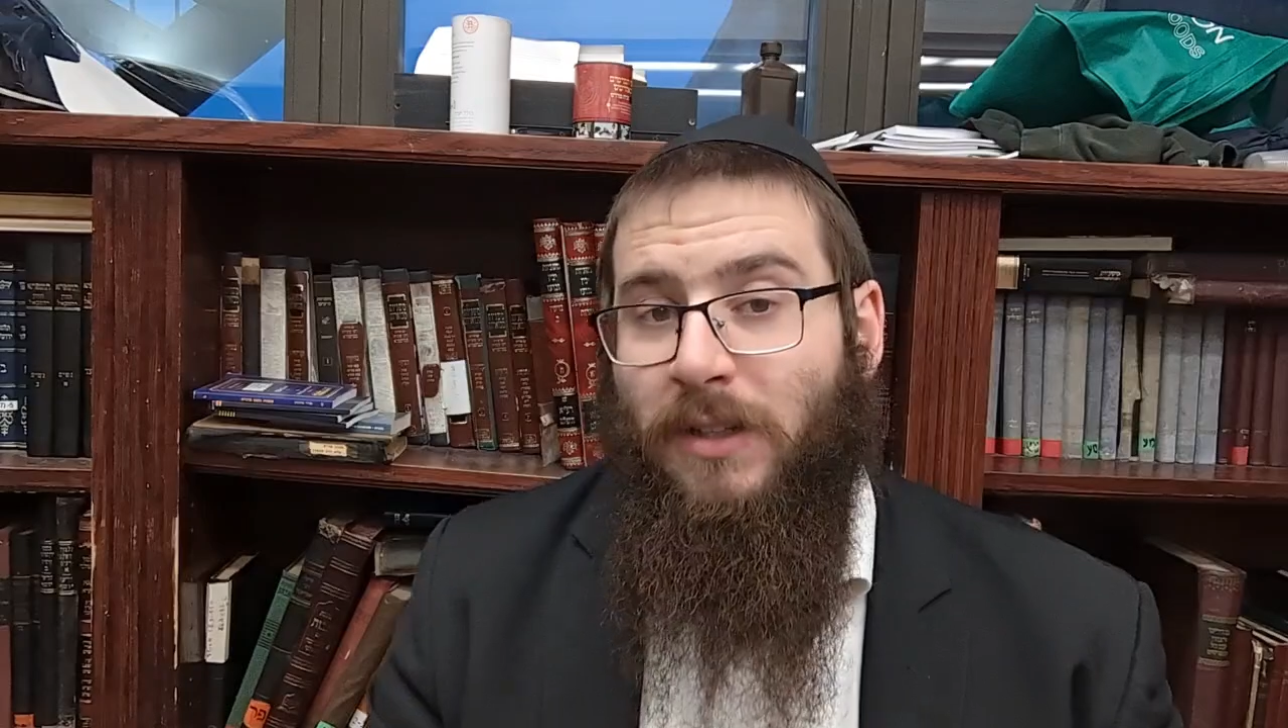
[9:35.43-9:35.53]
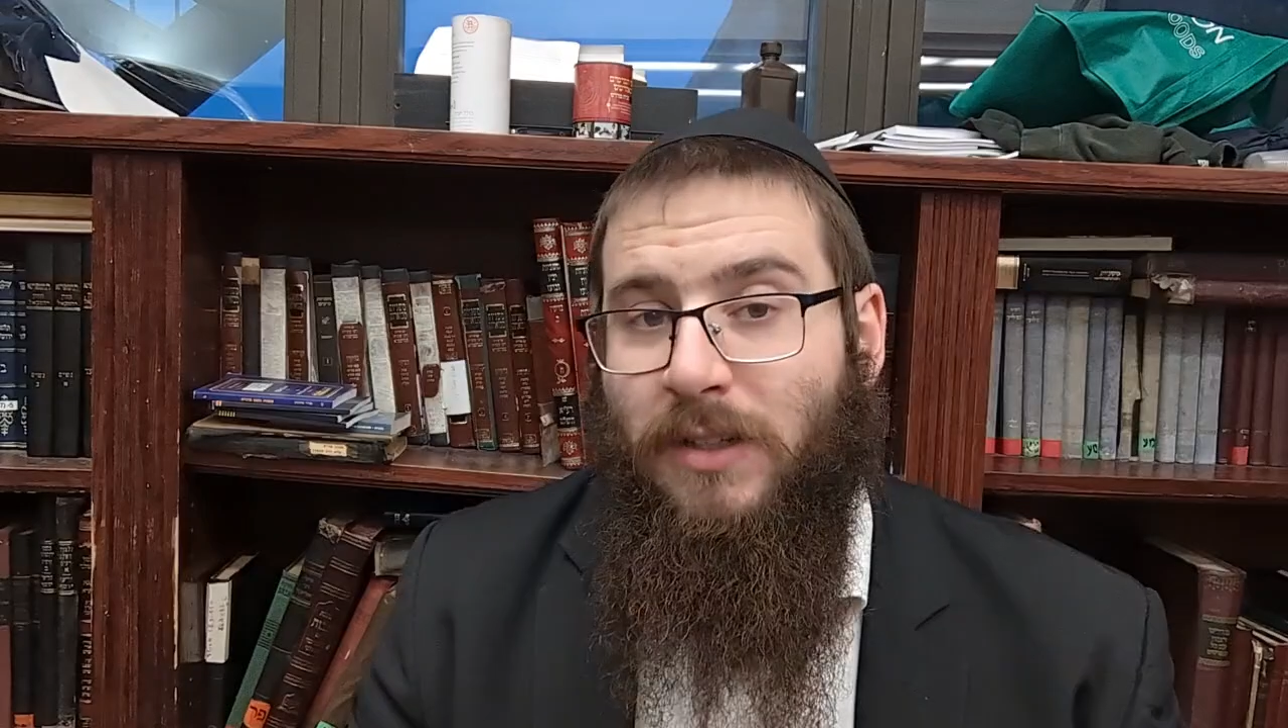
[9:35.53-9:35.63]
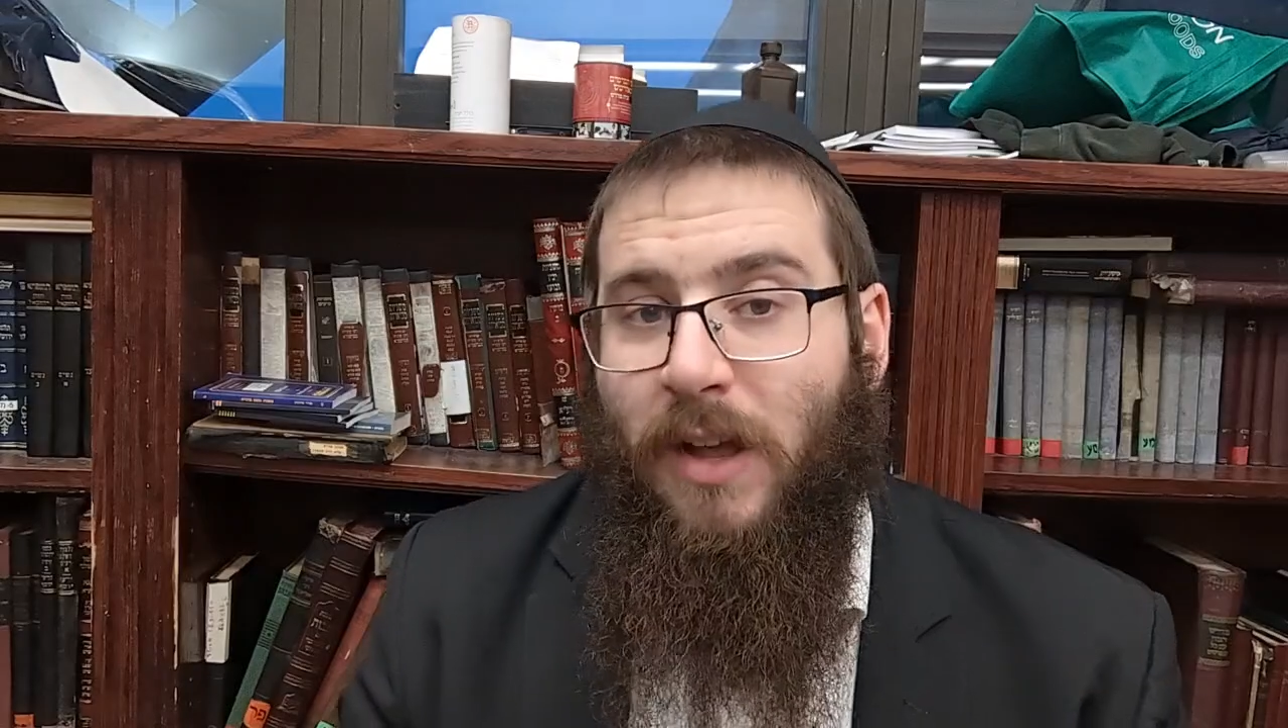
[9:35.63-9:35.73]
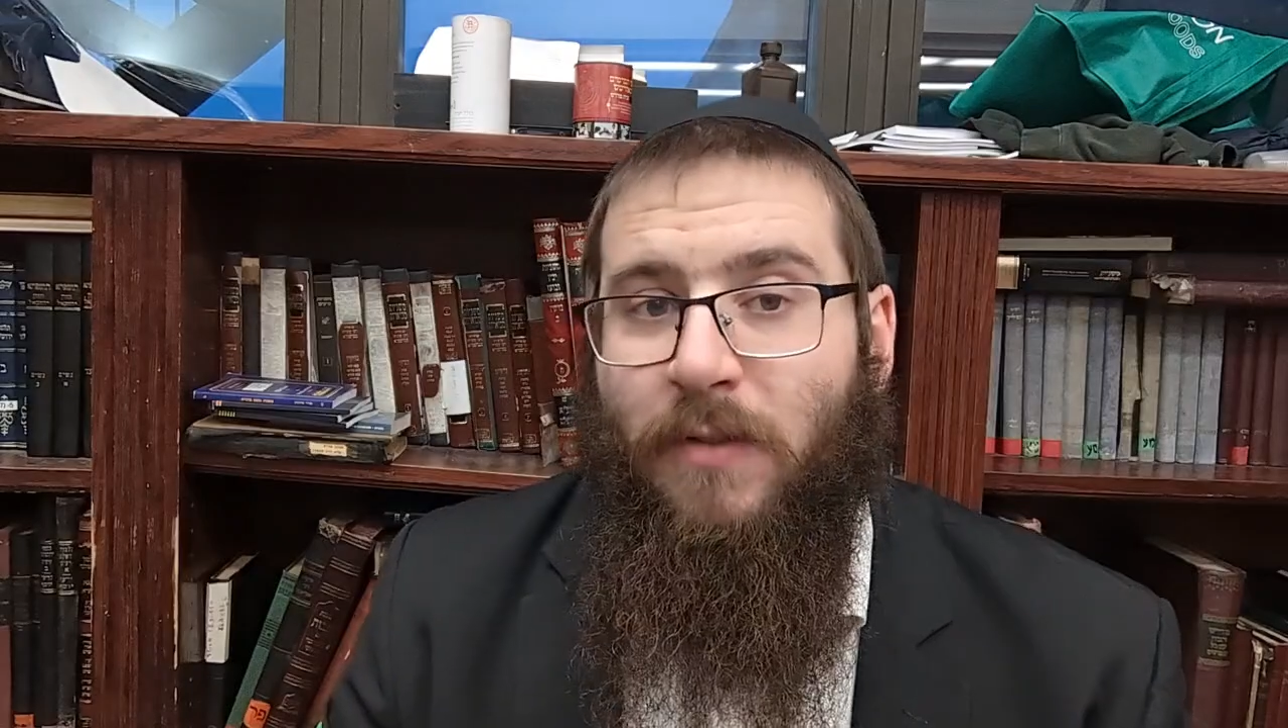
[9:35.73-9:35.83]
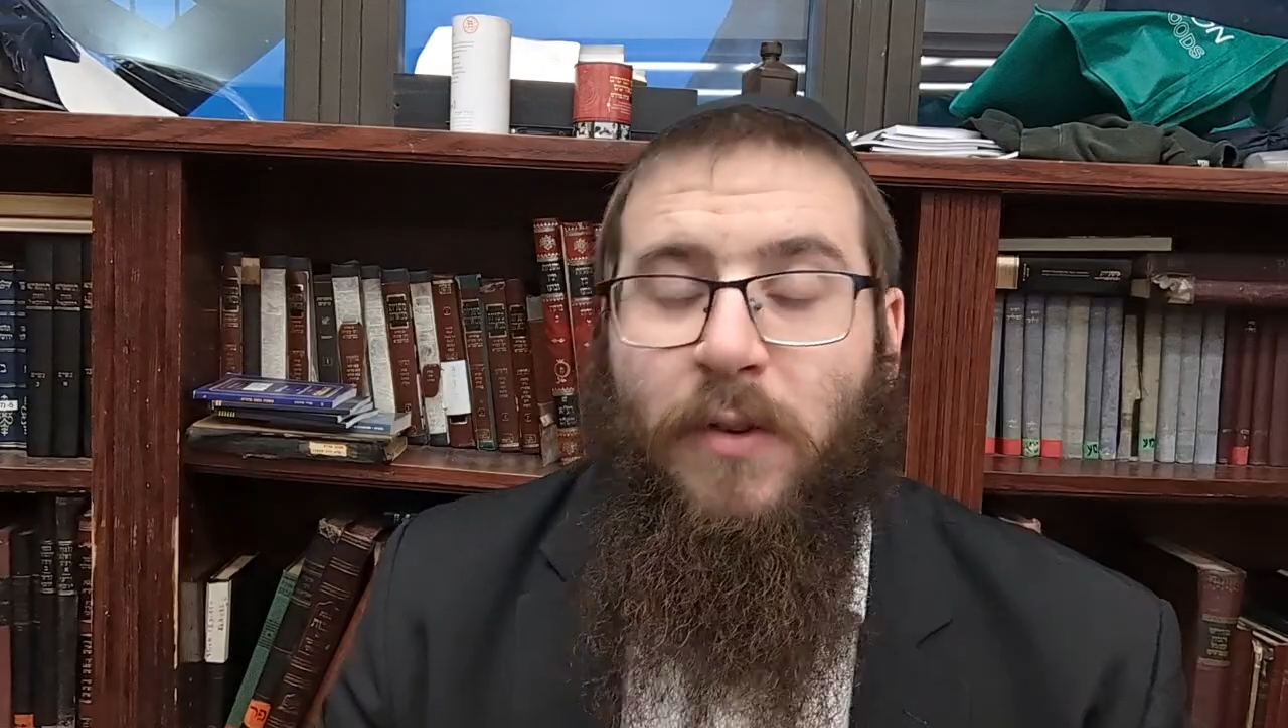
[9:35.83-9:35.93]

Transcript: in his love